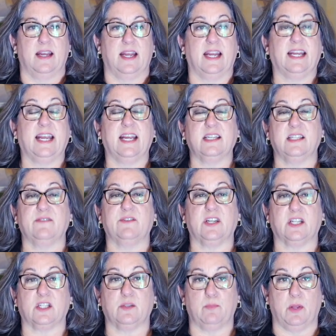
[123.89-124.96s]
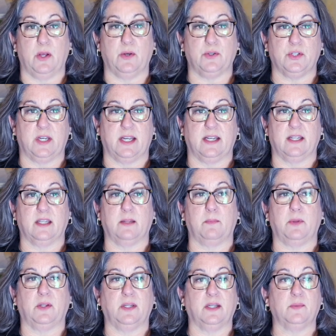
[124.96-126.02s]
In case of an explosion, the
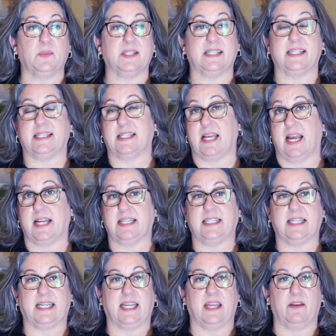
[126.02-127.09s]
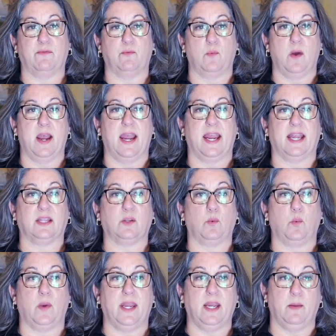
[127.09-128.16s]
building was designed to give way at the
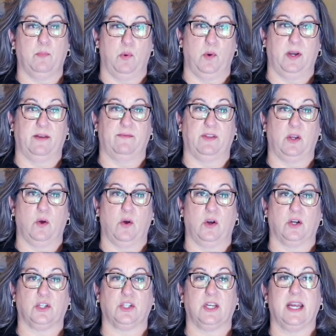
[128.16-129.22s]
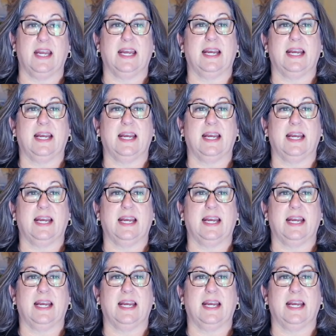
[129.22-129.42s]
weak point of the arch,